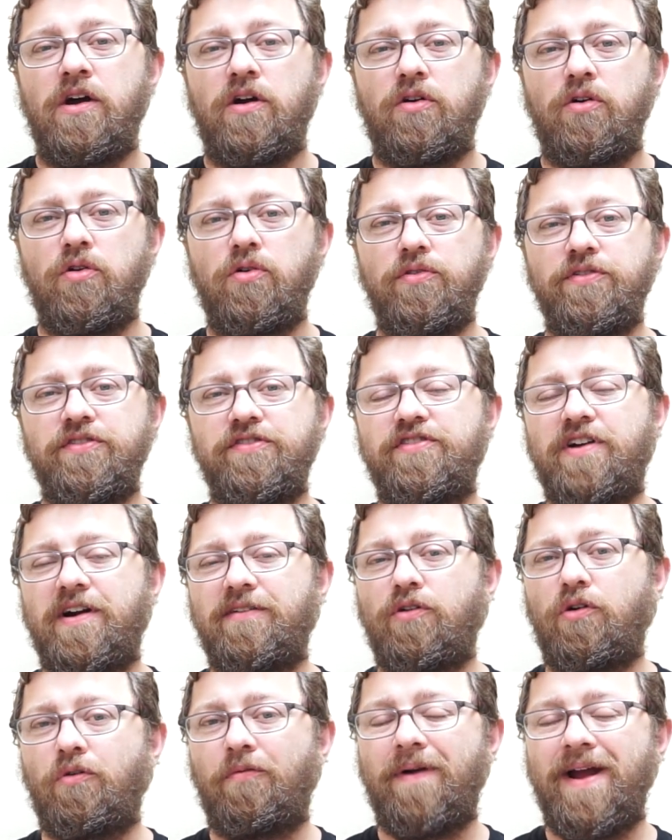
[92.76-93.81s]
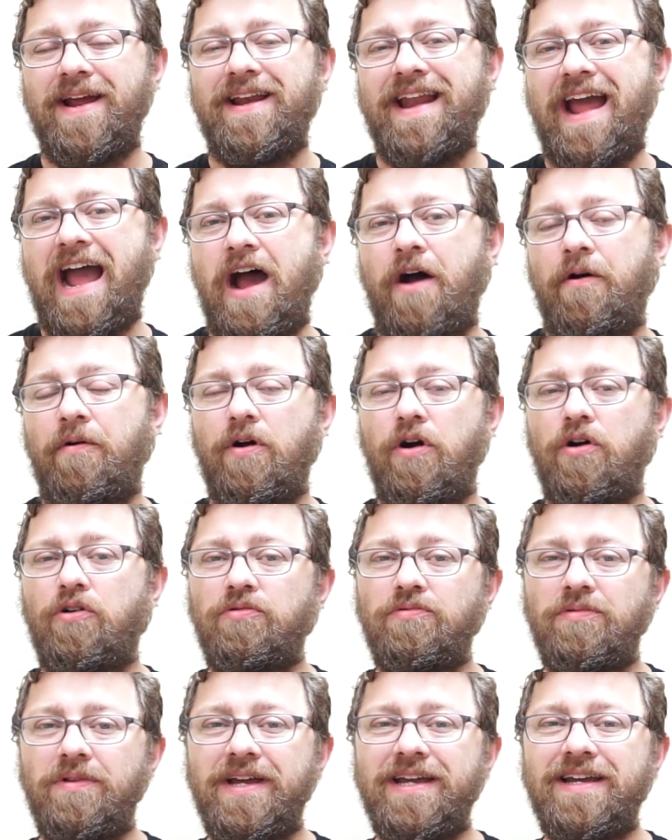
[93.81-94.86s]
Google Discover right now
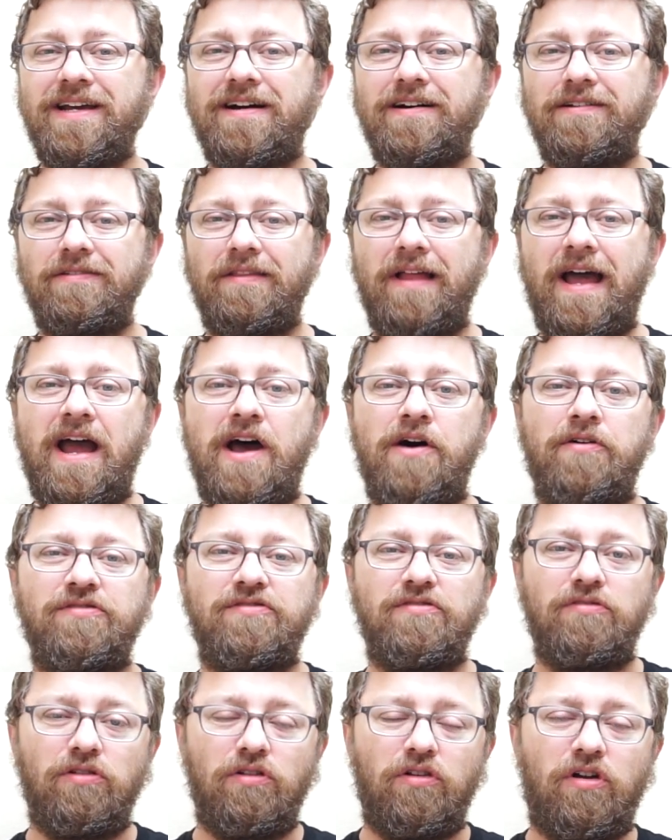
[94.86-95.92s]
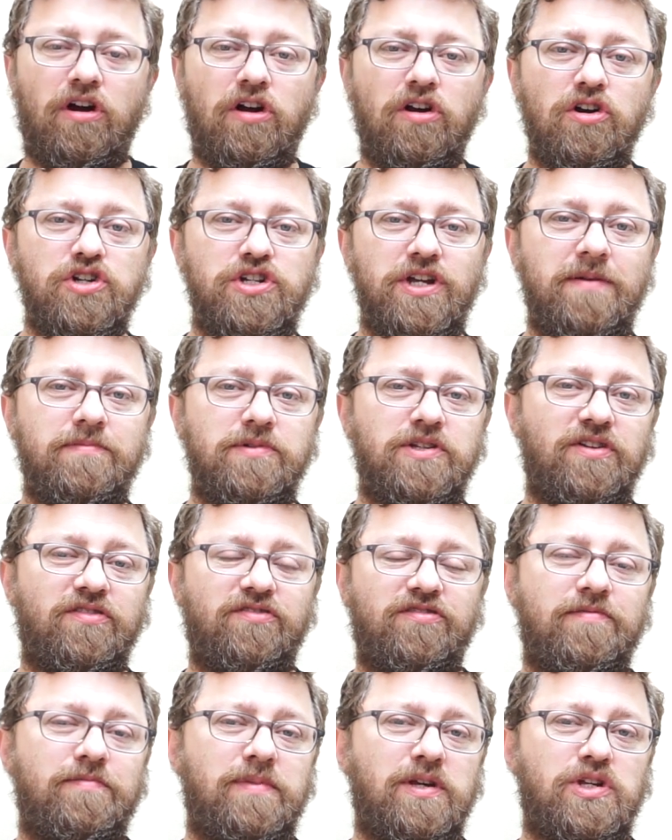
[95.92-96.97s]
only allows large images
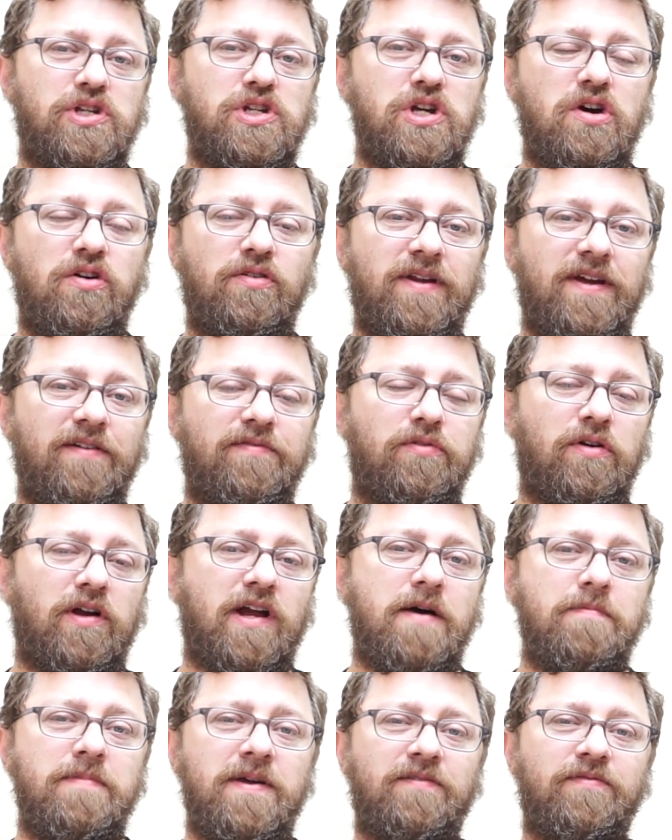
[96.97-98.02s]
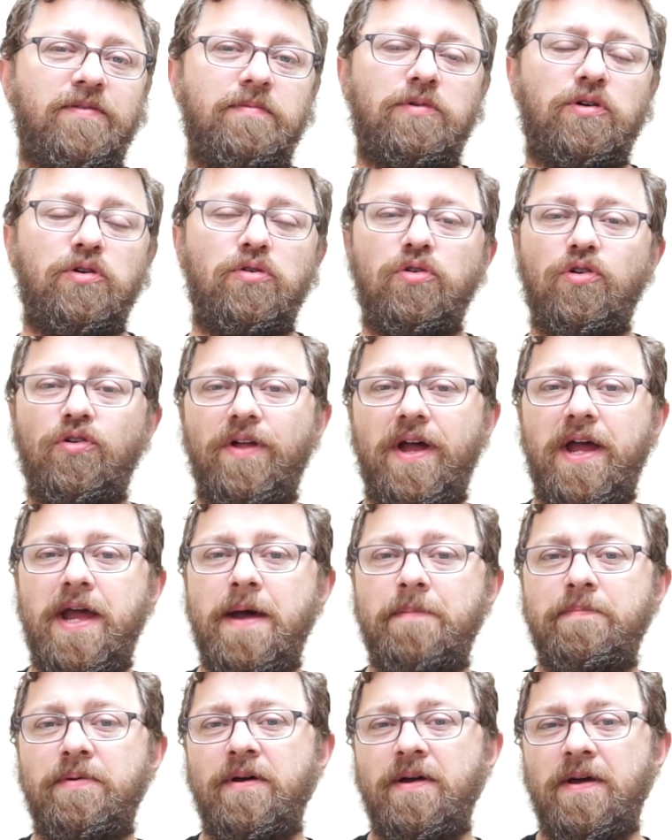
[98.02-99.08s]
to be shown if they're coming from Google
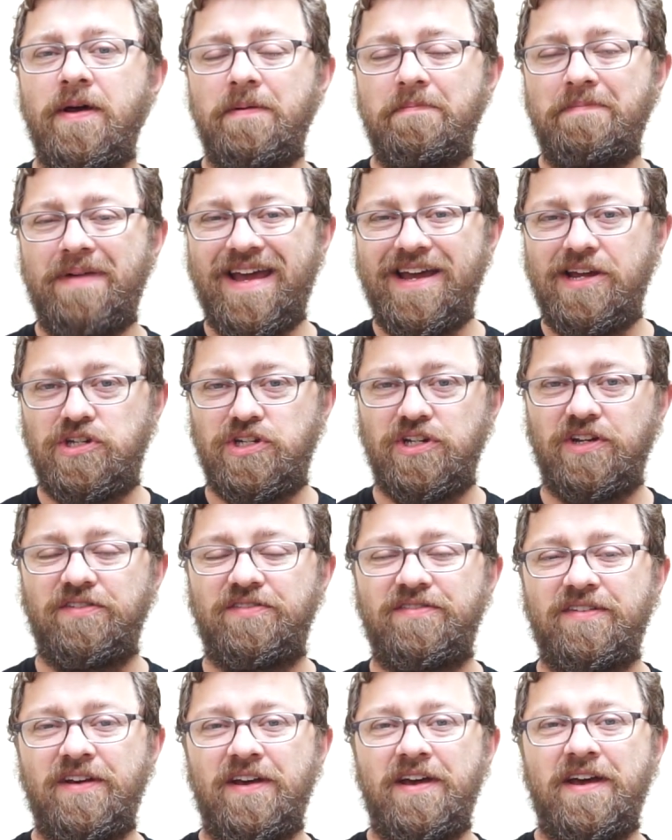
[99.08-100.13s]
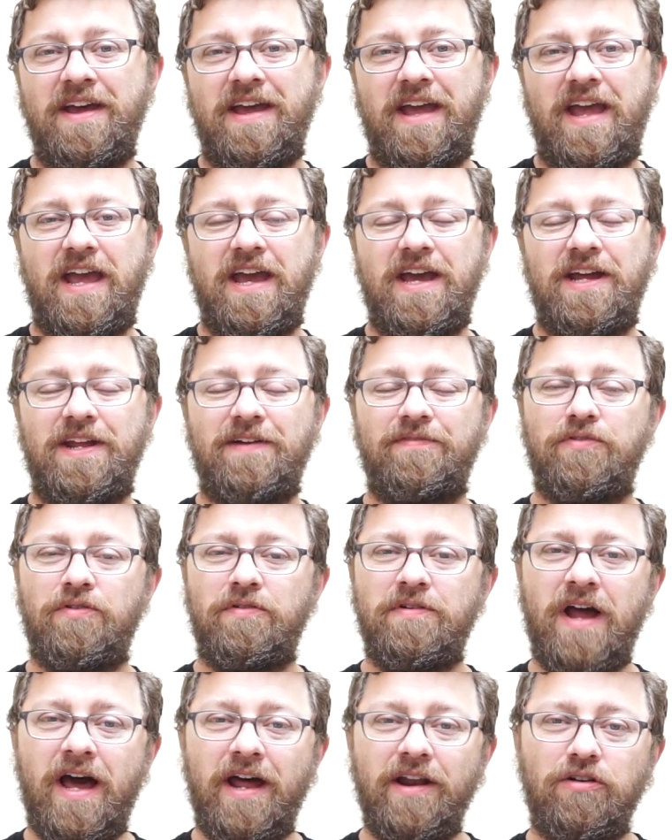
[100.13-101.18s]
AMP pages. And if
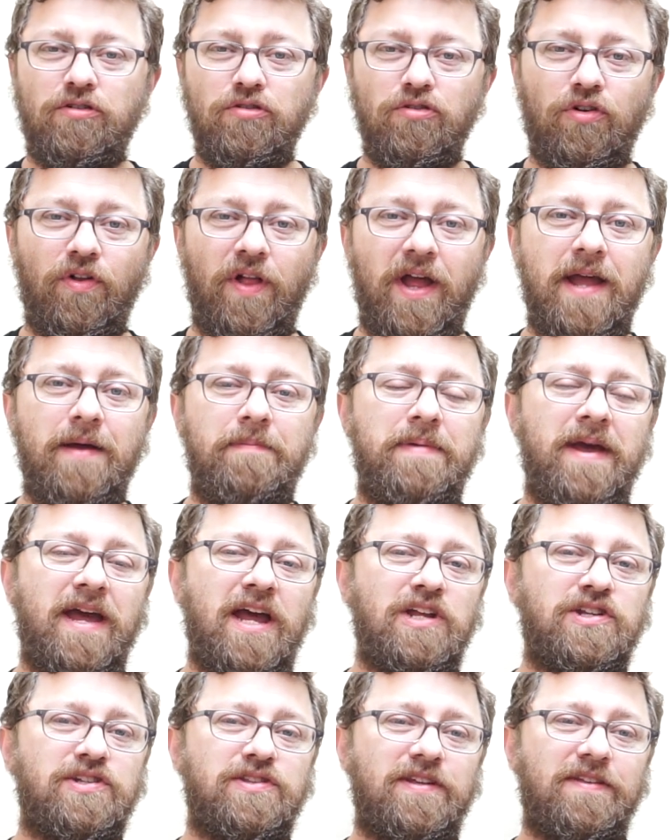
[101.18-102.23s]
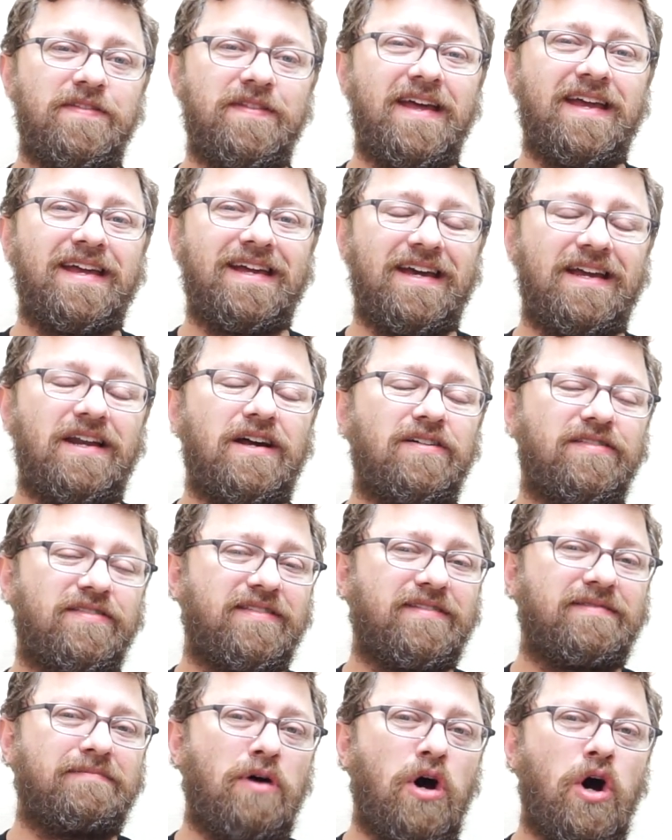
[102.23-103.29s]
they're not a Google AMP page, then they get a
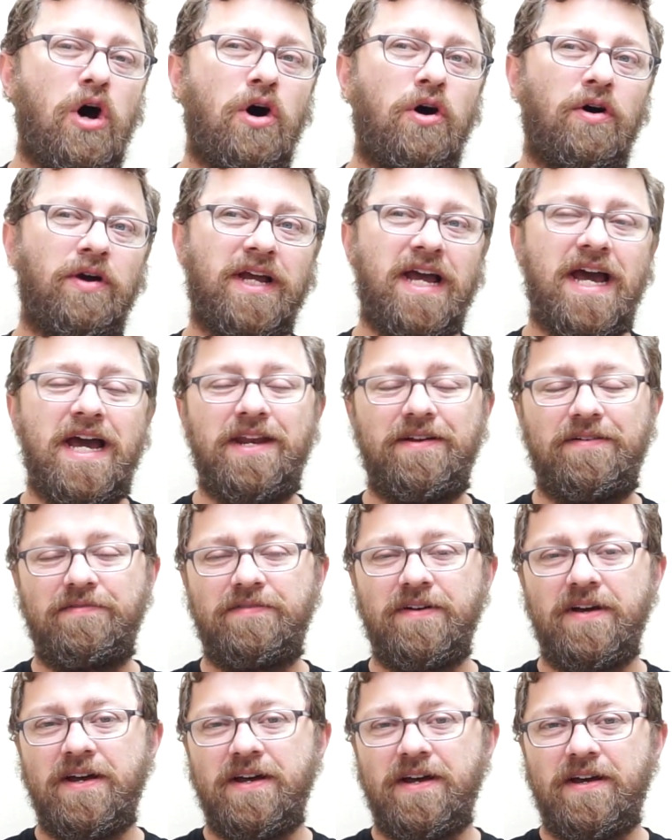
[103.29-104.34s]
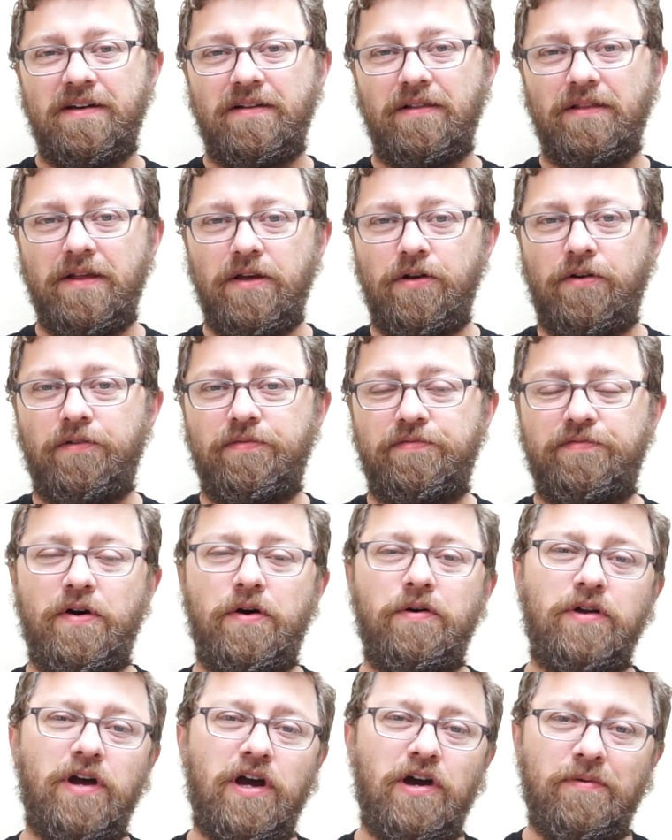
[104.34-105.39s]
small kind of little
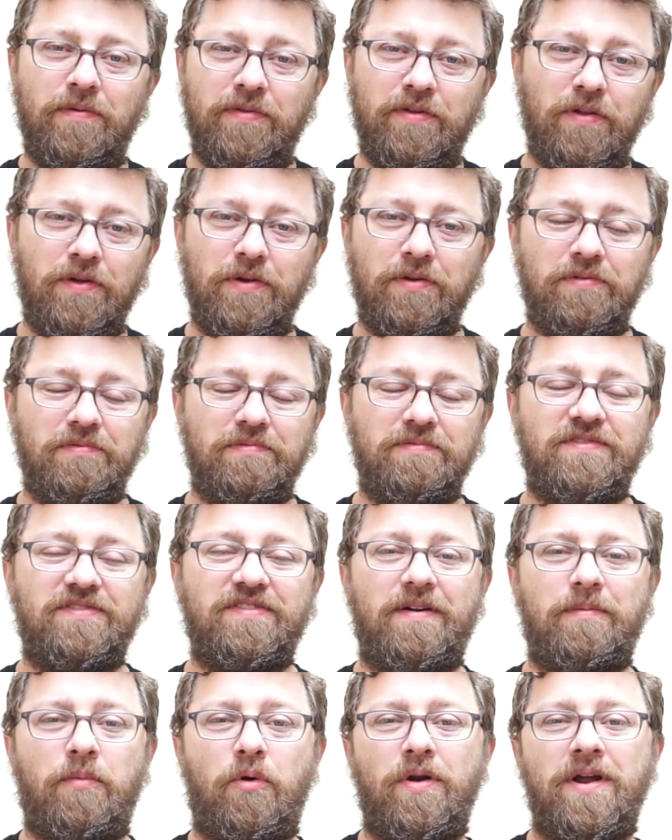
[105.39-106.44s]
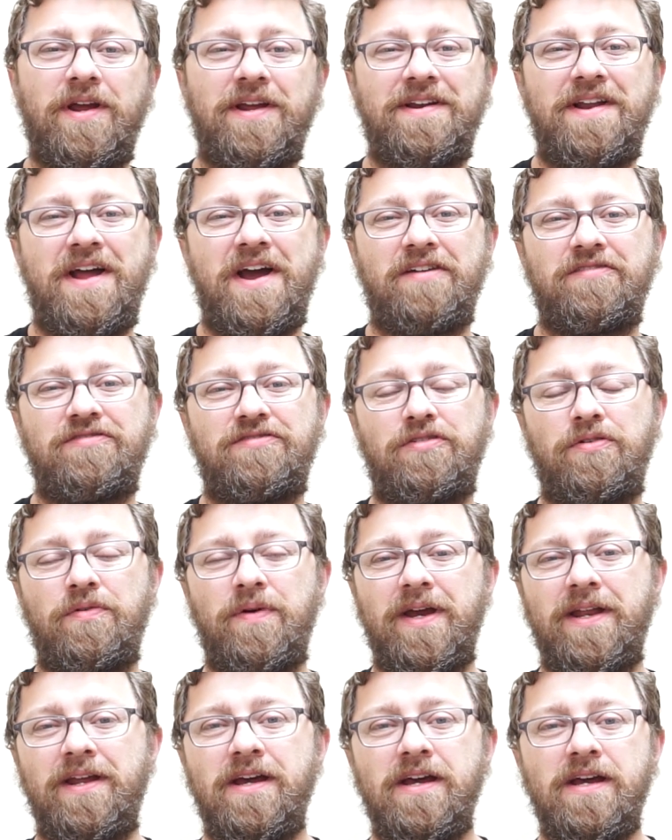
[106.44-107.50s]
photo with a little summary next to
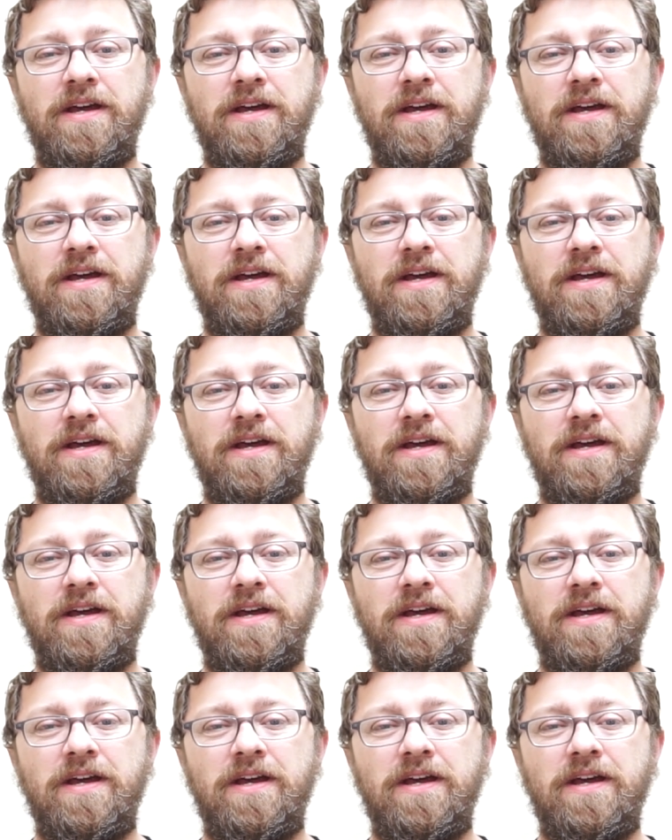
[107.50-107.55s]
it.